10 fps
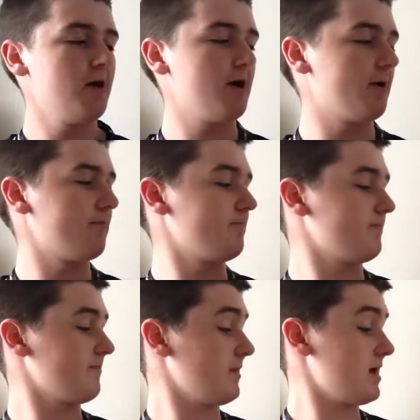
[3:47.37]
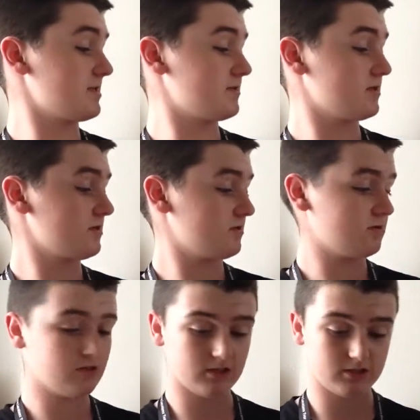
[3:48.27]
Yes,
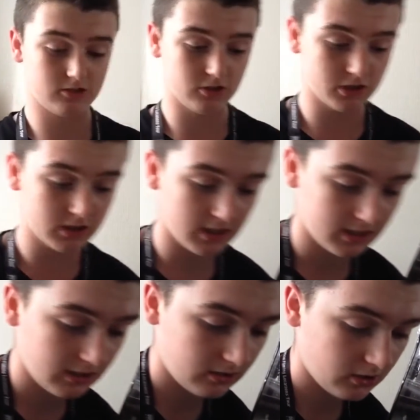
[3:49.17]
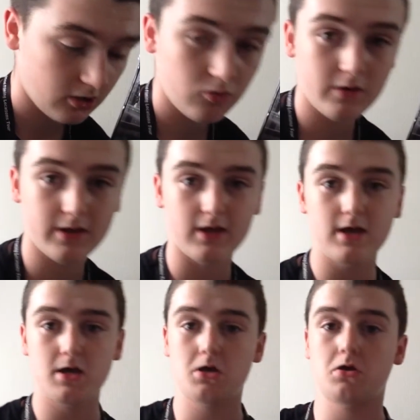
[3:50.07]
that's good. And then to go with it,